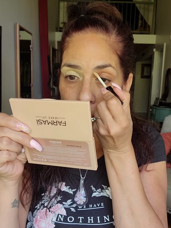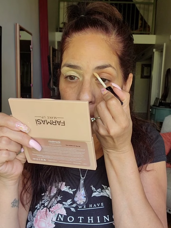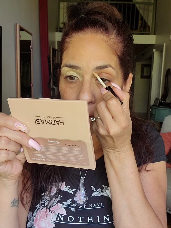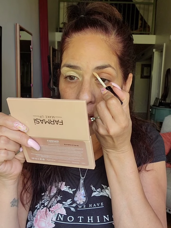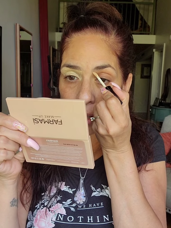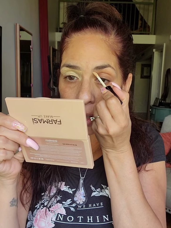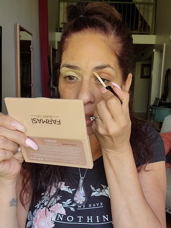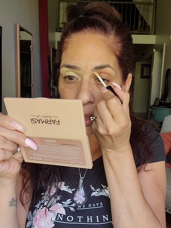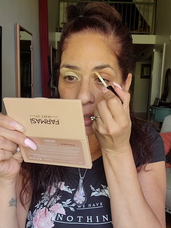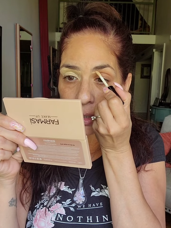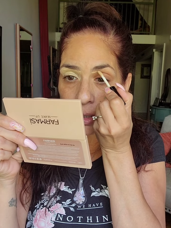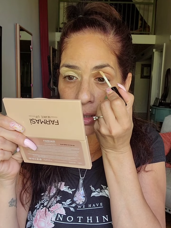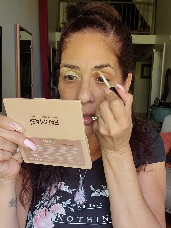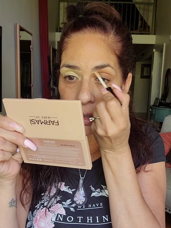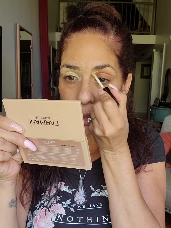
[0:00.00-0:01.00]
because
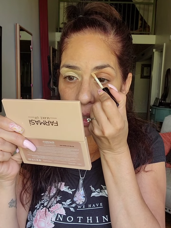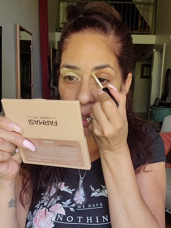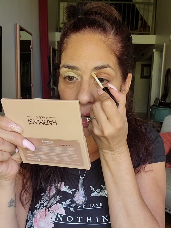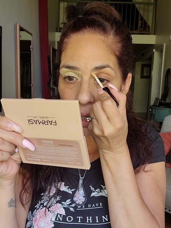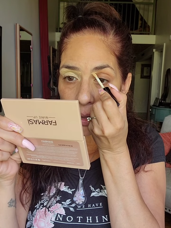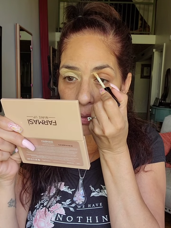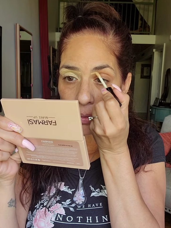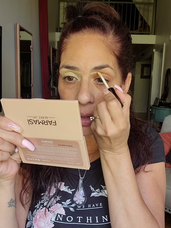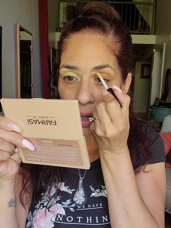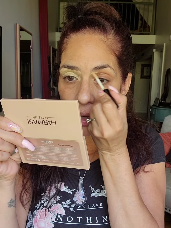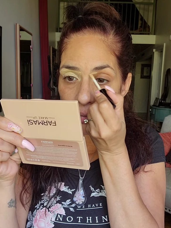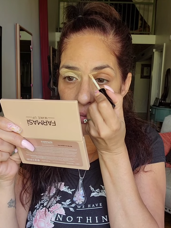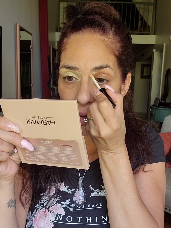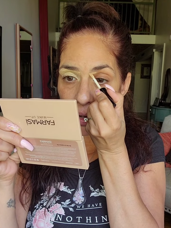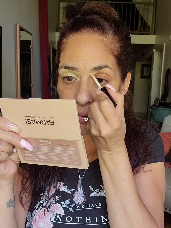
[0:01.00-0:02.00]
I don't
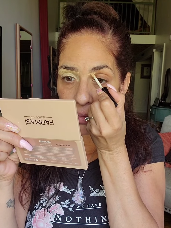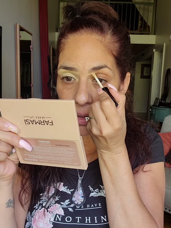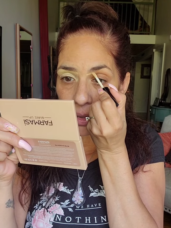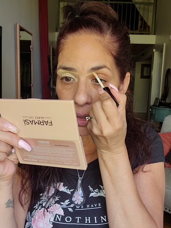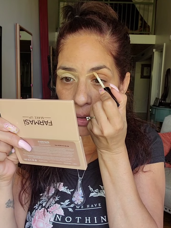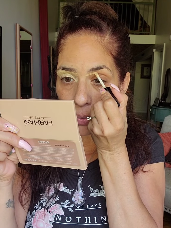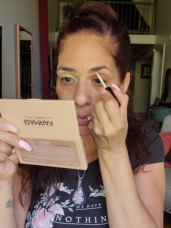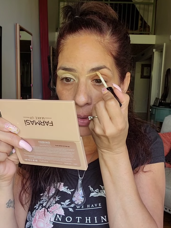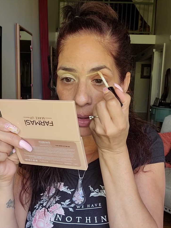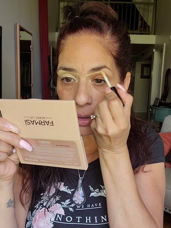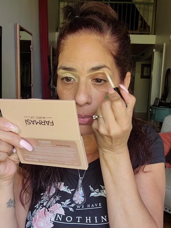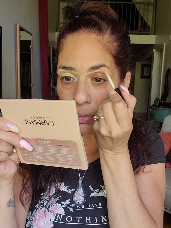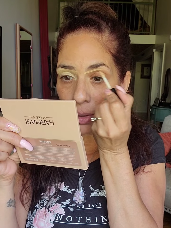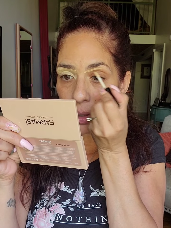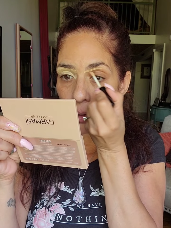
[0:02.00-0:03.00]
have everything with
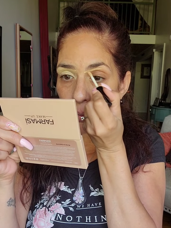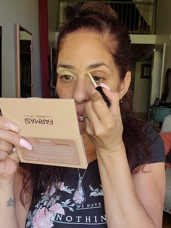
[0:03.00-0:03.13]
me.